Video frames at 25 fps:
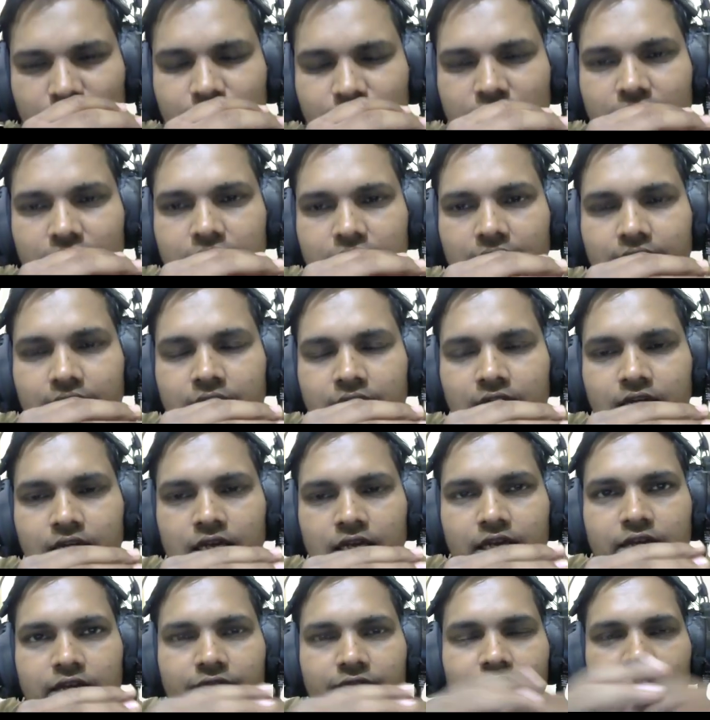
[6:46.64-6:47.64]
with that.
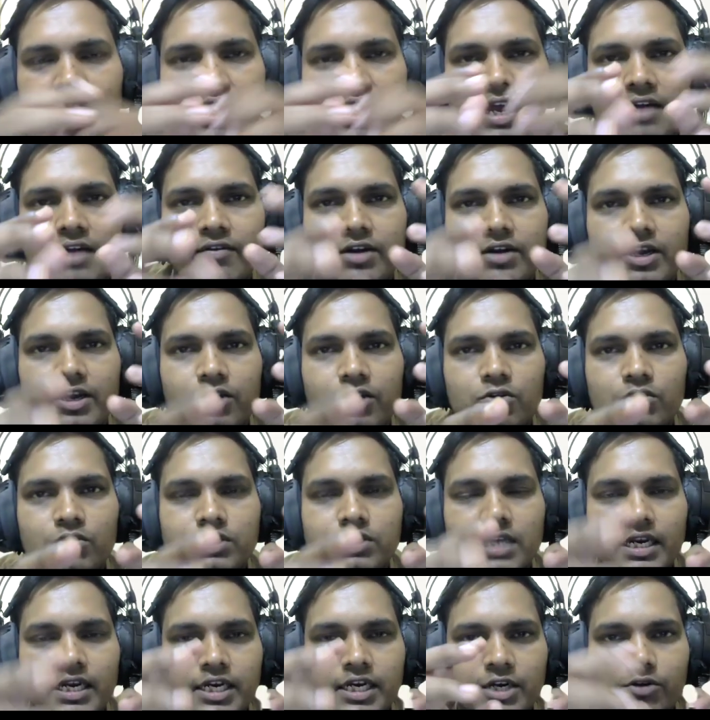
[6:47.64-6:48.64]
If I have it a course,
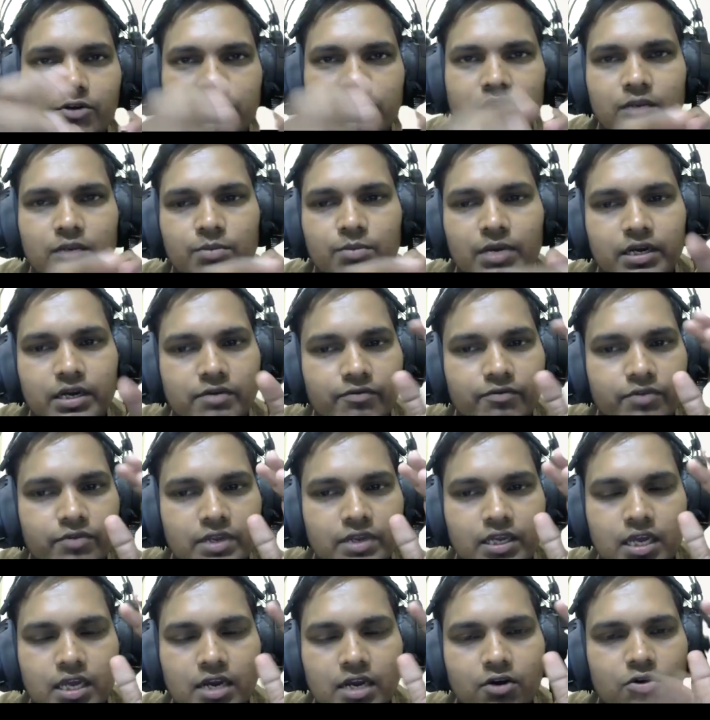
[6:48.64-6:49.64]
I need to sell, but
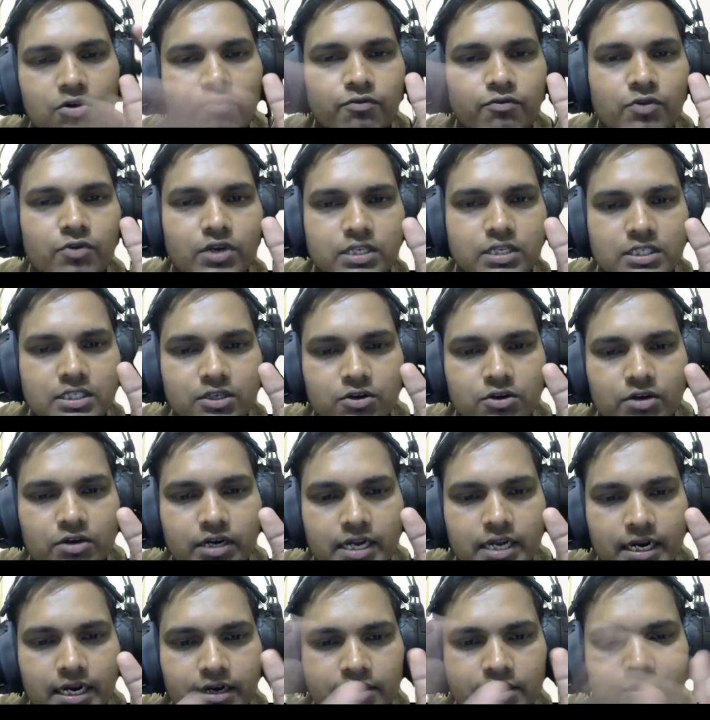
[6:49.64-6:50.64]
we are not focusing on
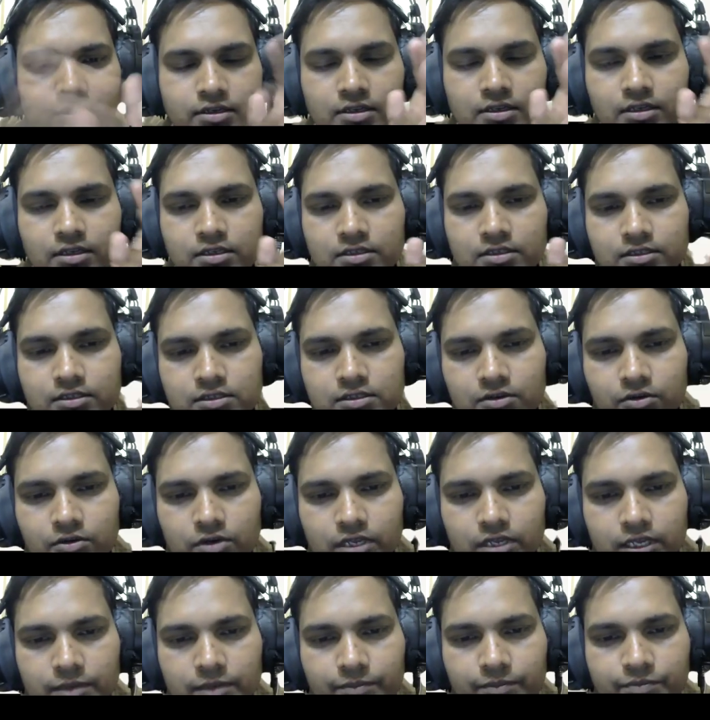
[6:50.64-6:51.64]
that.
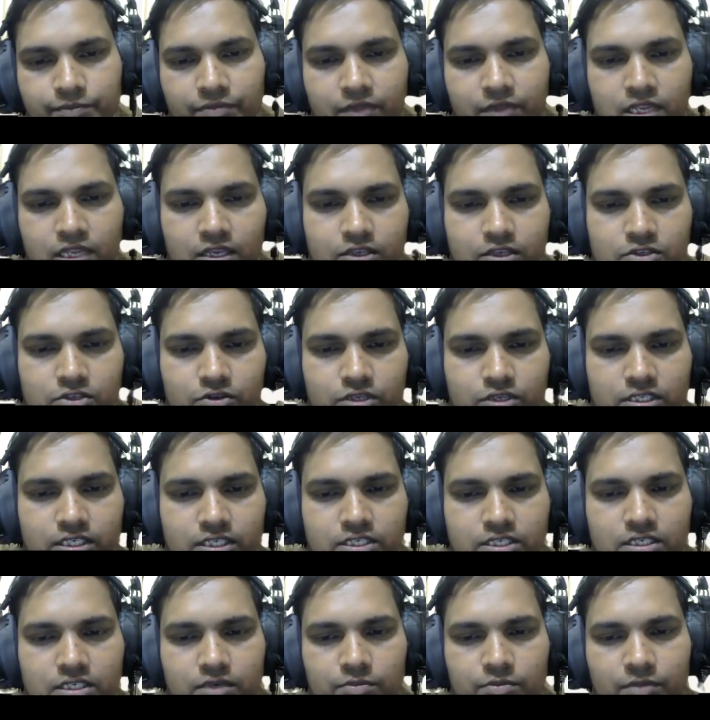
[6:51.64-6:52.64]
Okay. So the
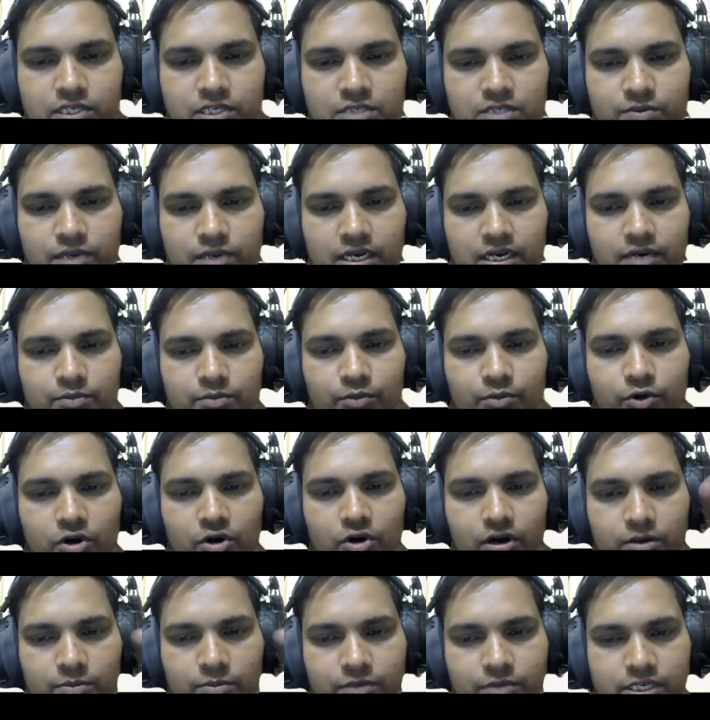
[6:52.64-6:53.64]
system must banner
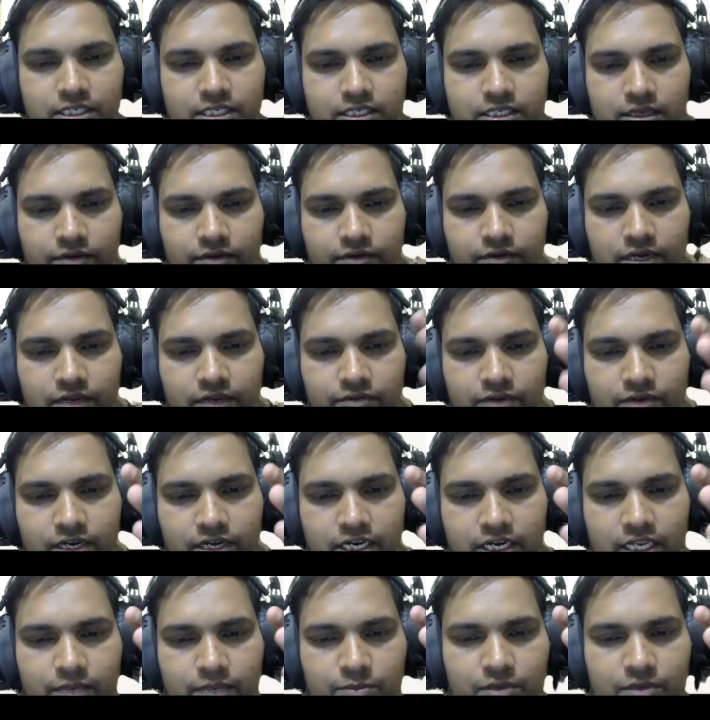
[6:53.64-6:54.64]
broad discovery with
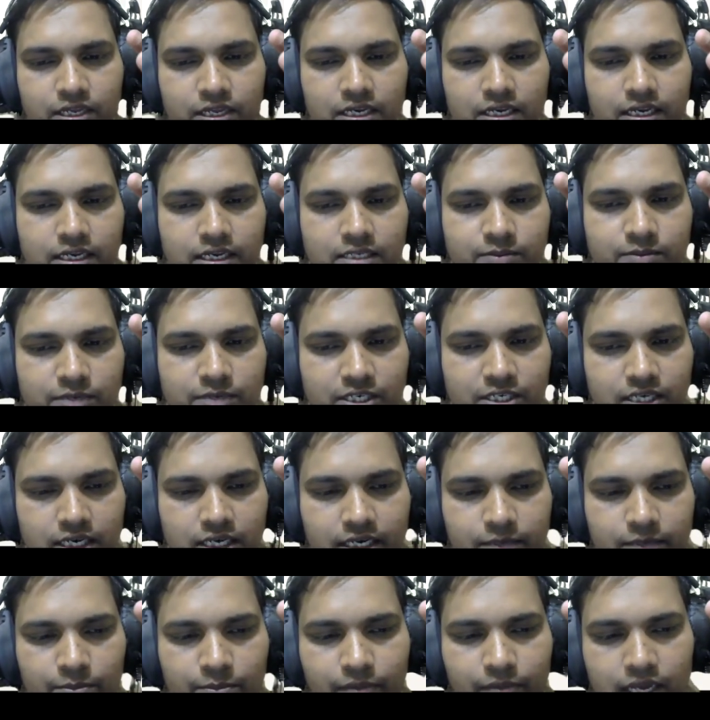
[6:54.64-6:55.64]
deep career
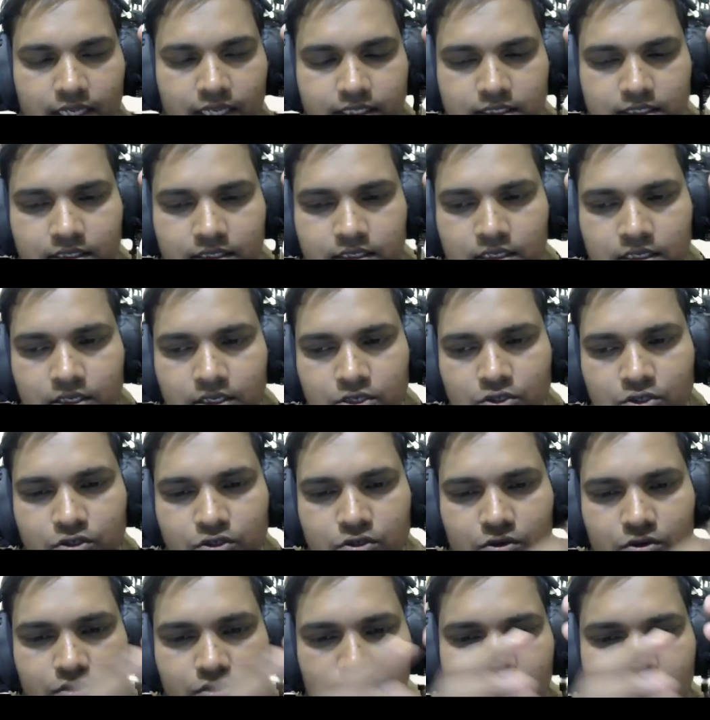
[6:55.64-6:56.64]
specialty paths.
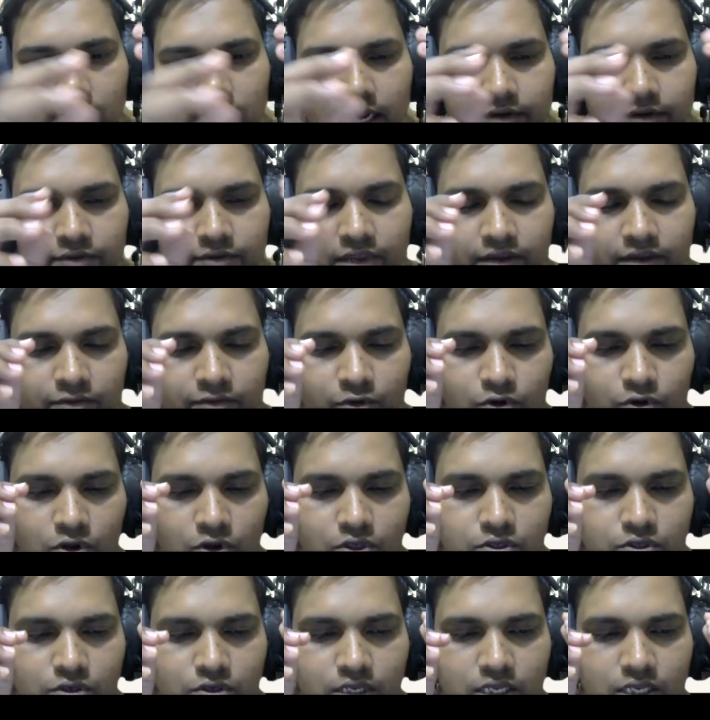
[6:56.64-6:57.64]
So, and we have to
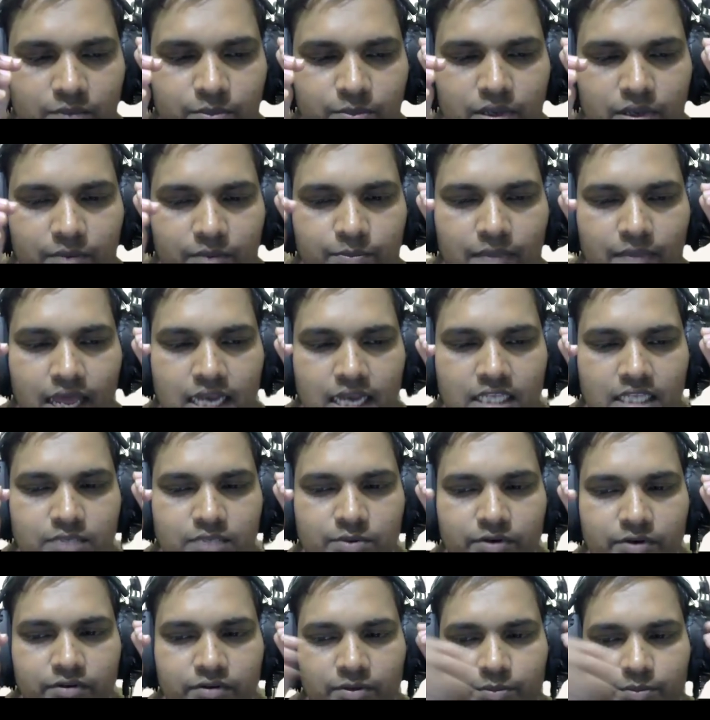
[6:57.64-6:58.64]
also keep a balance
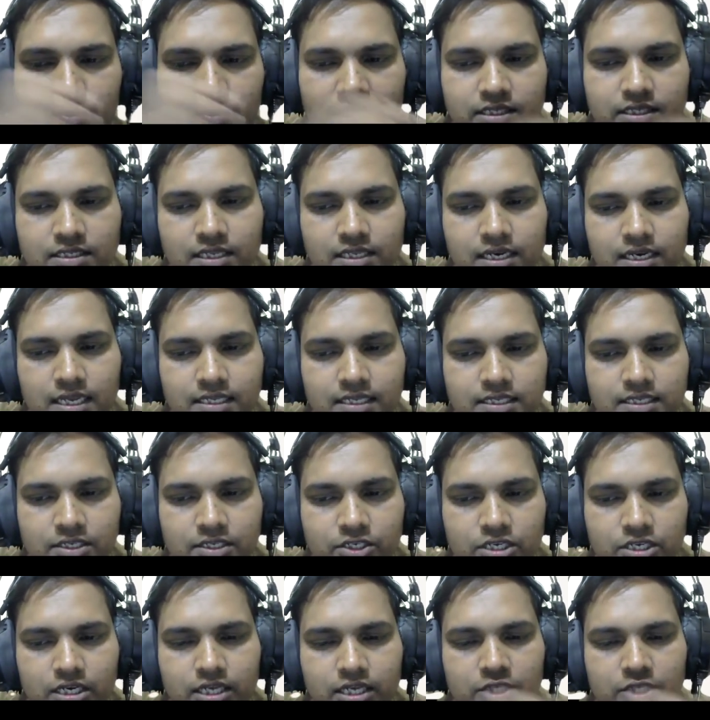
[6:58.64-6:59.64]
between
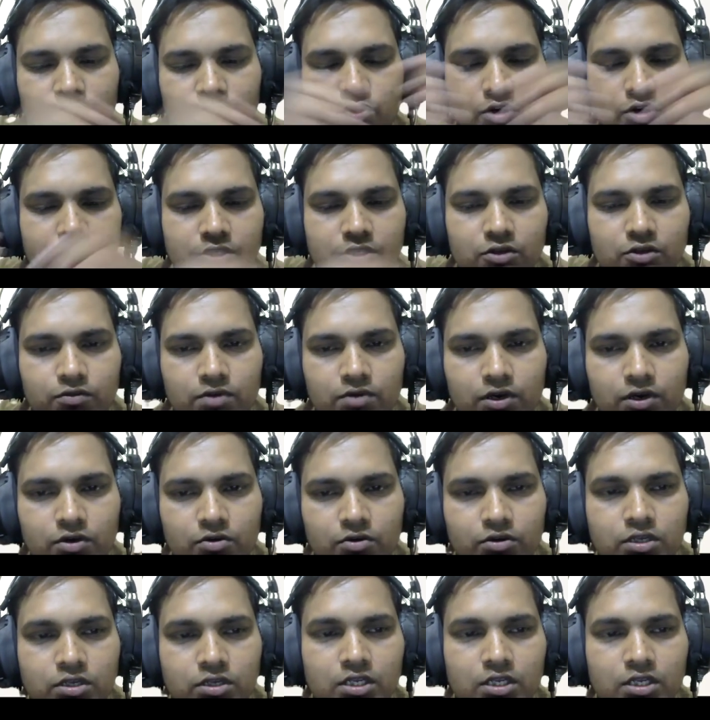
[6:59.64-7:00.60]
personalization and choice overload